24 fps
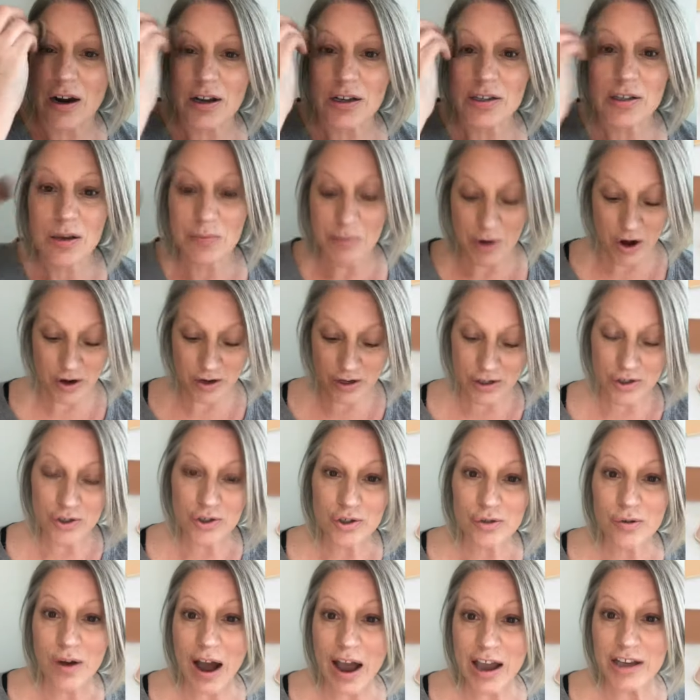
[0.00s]
because I'm not gonna
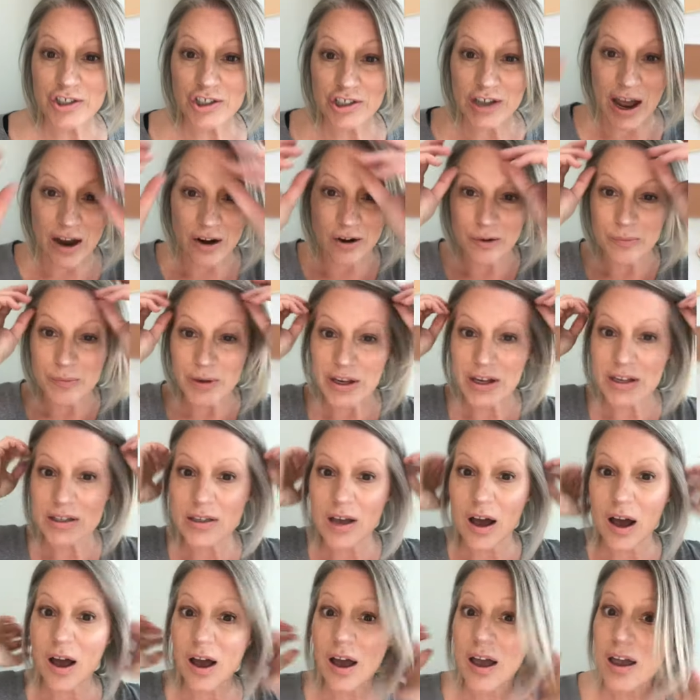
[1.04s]
do eyeshadow because
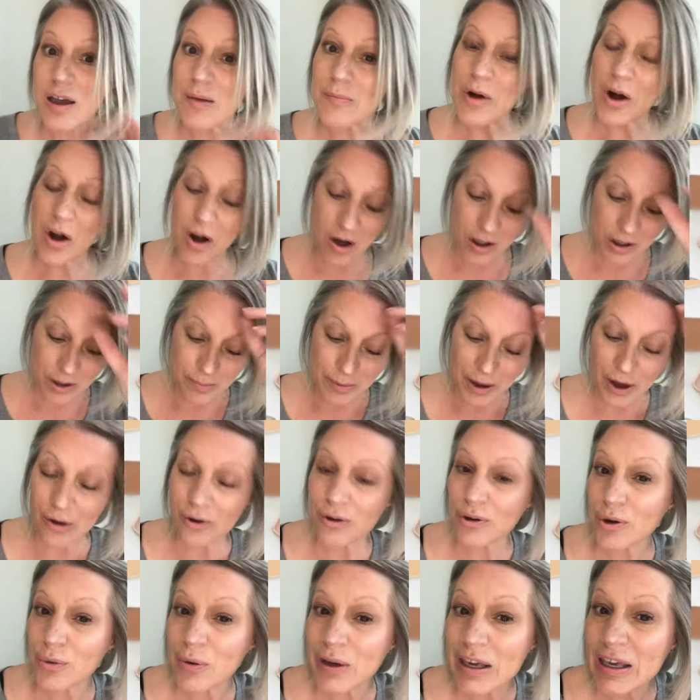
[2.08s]
I am all
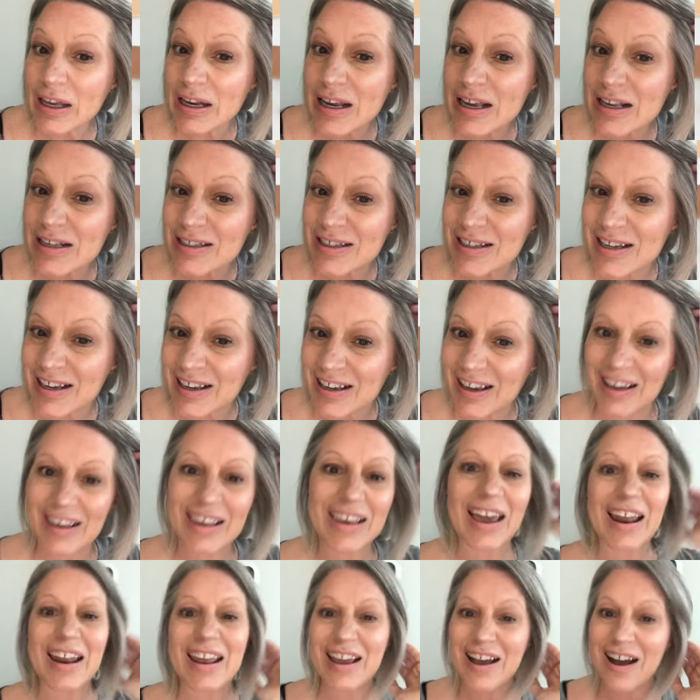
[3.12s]
about quick and easy and
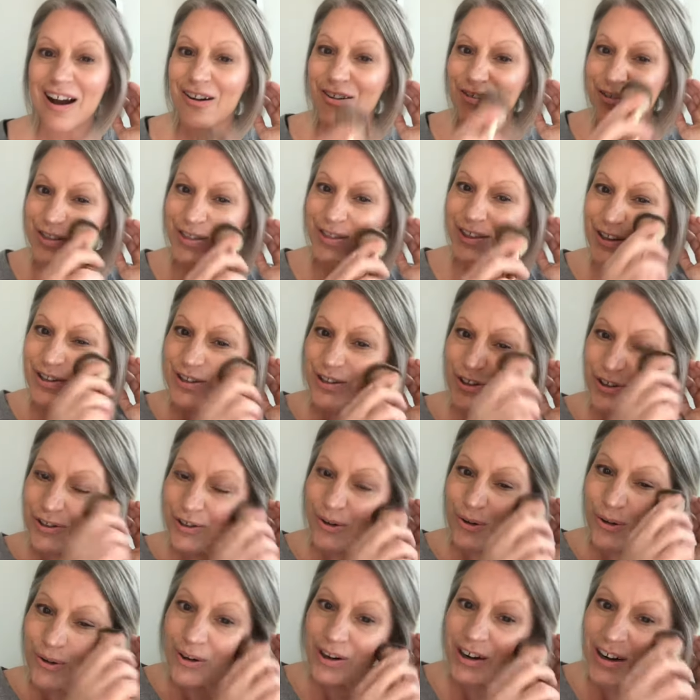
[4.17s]
getting out the
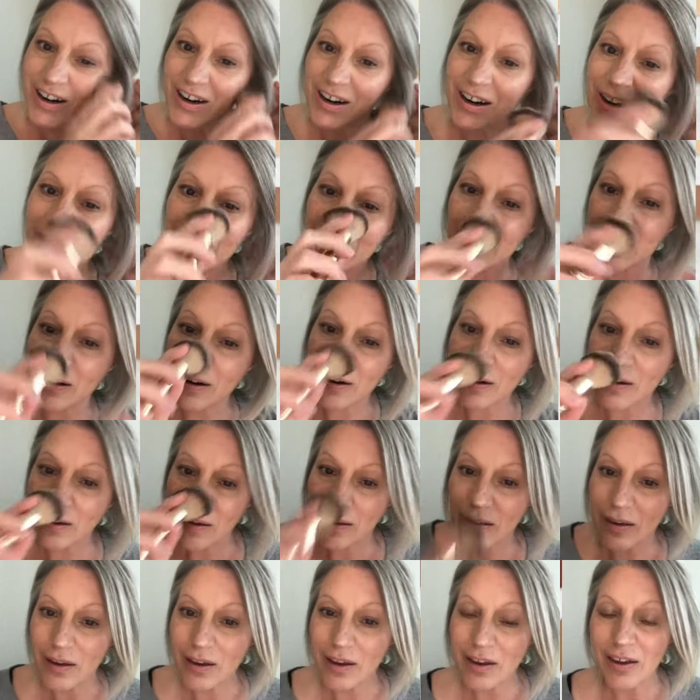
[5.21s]
door.
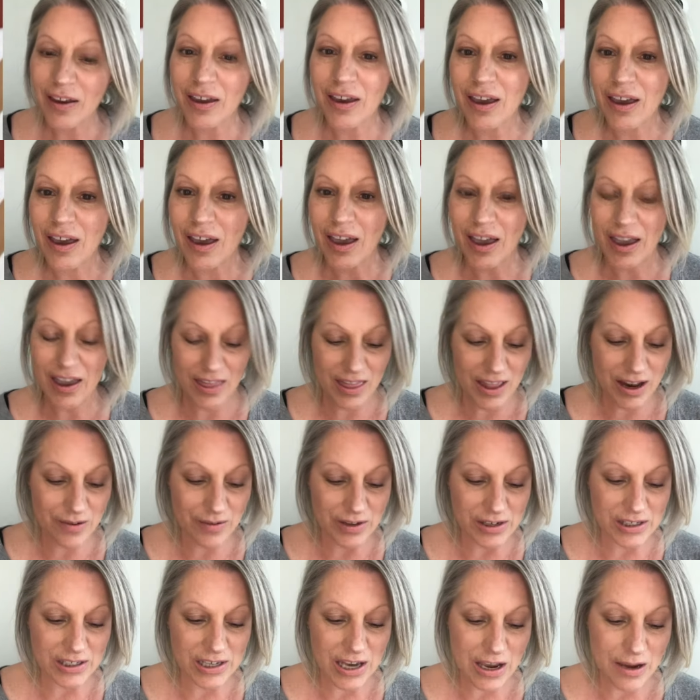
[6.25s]
And then I'm
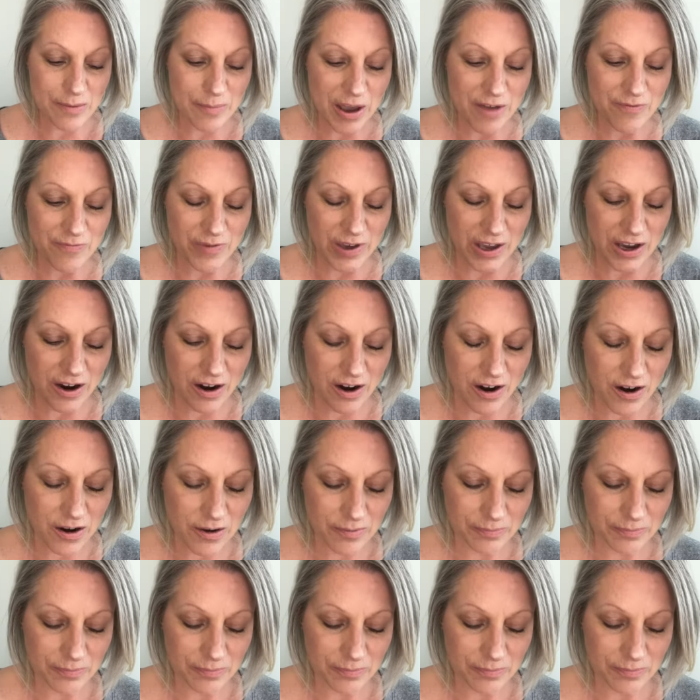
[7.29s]
gonna take my finger,